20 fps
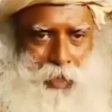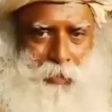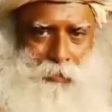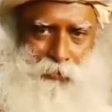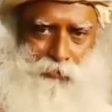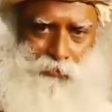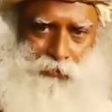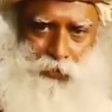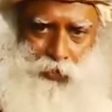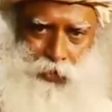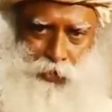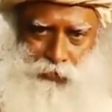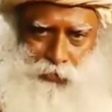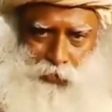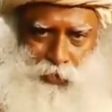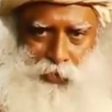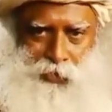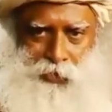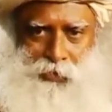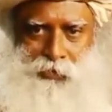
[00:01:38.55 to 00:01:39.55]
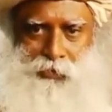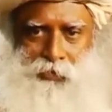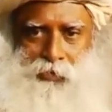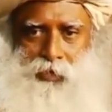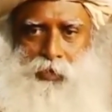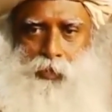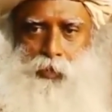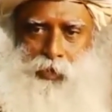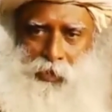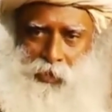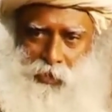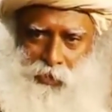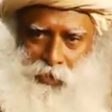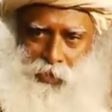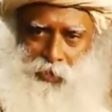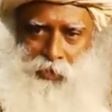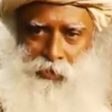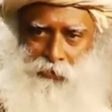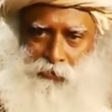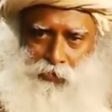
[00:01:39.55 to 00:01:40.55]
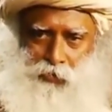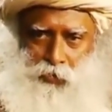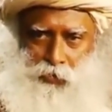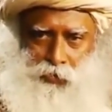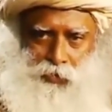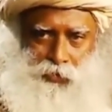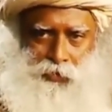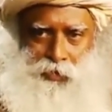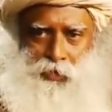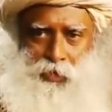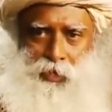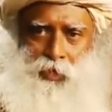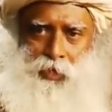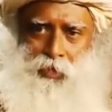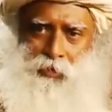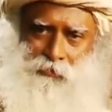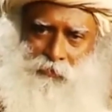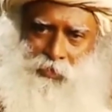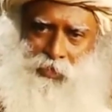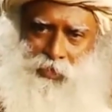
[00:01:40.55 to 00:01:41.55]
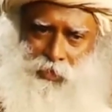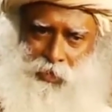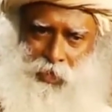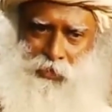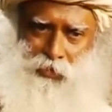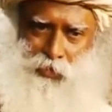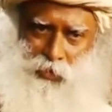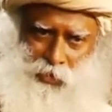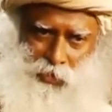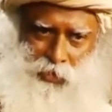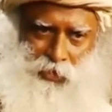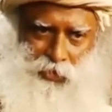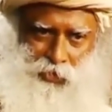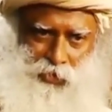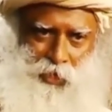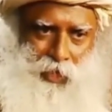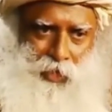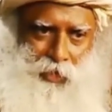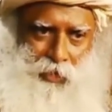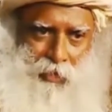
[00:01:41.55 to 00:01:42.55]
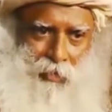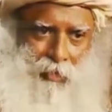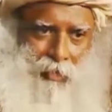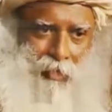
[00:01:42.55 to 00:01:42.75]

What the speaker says: pumped forcefully with a certain force, which naturally is done,